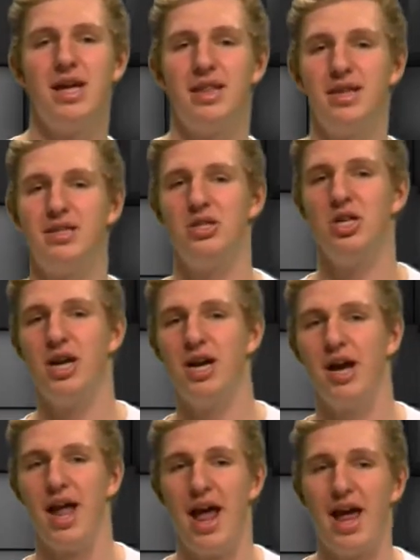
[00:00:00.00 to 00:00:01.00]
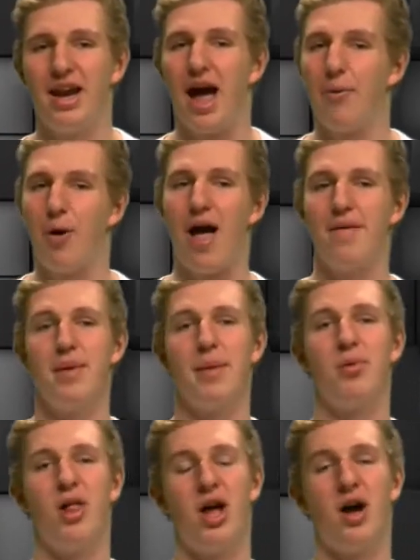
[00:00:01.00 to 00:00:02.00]
this year and I will have my
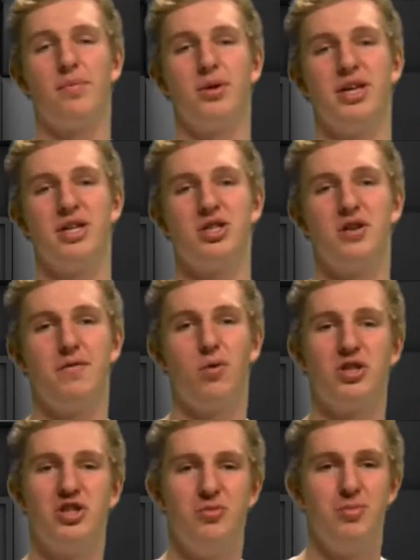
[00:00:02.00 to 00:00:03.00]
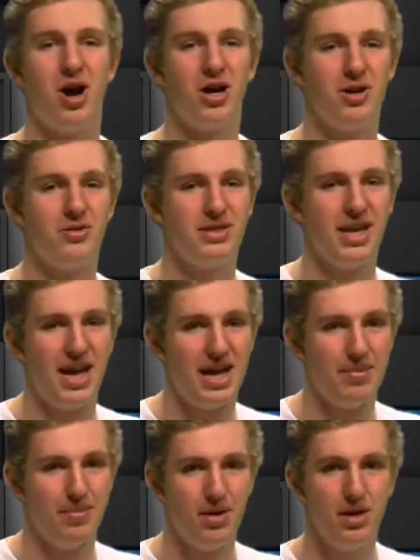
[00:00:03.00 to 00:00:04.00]
playoff prediction for tomorrow's game.